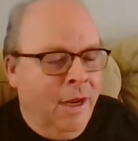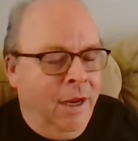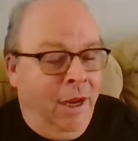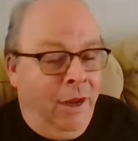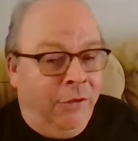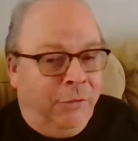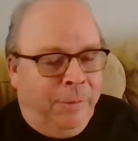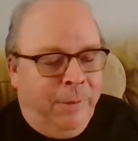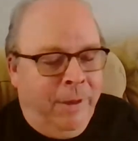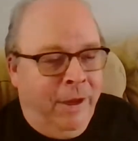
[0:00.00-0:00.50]

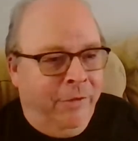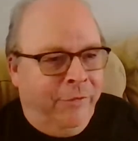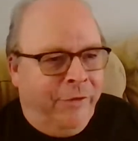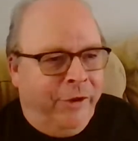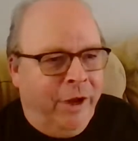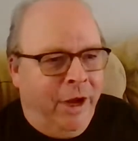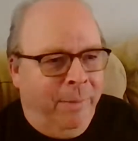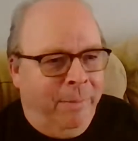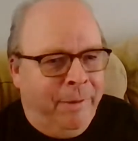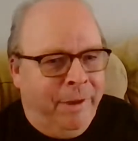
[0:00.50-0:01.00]
Yeah, speaking of
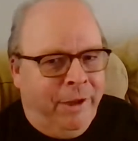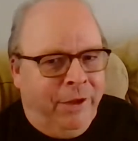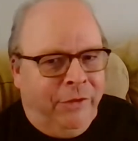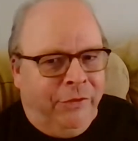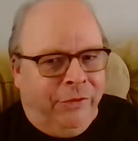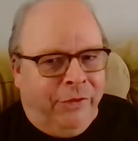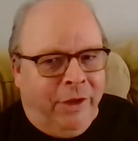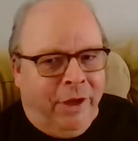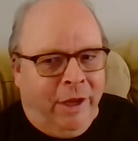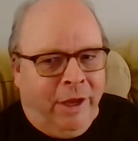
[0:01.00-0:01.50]

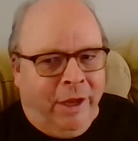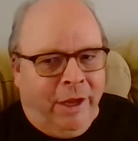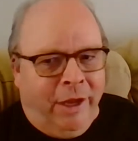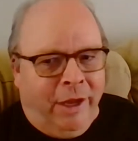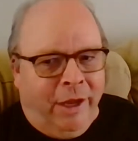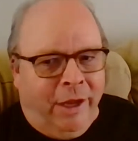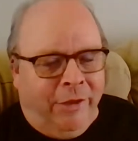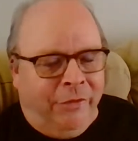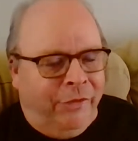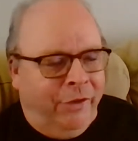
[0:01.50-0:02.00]
guppies,
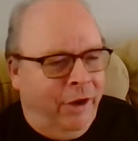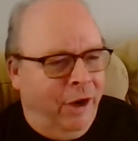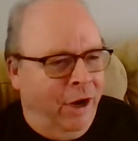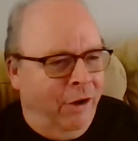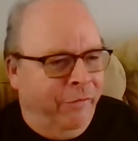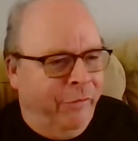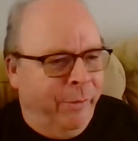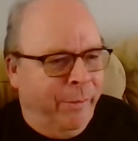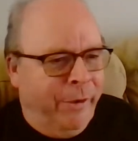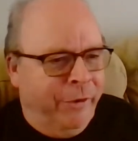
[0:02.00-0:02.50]
I sent off a